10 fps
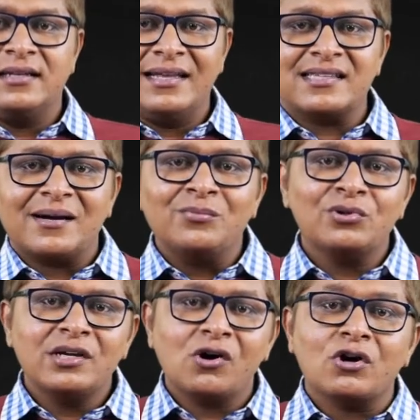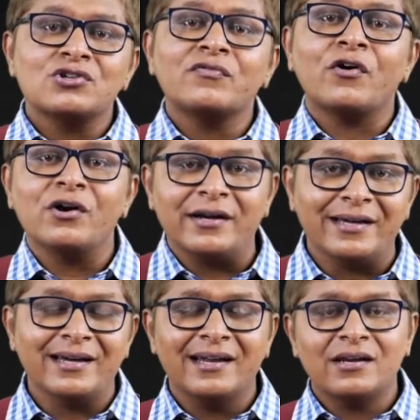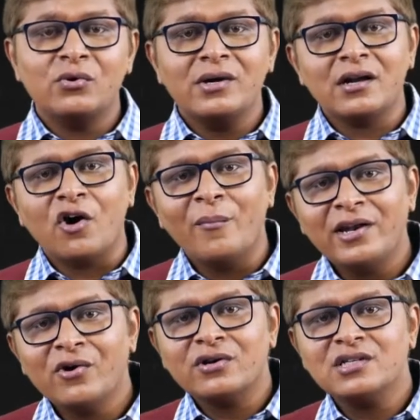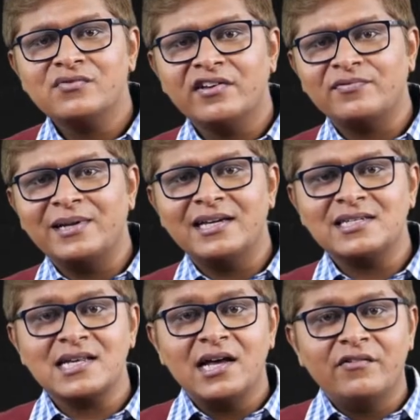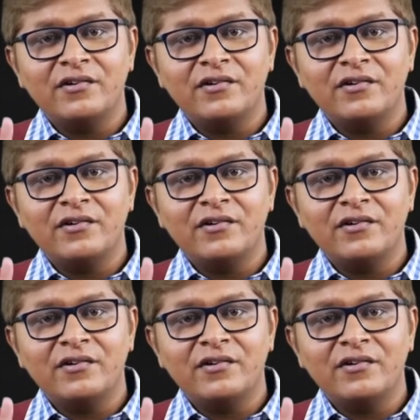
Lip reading: Let's come to the cost of ordering. Now here, how many orders we have placed?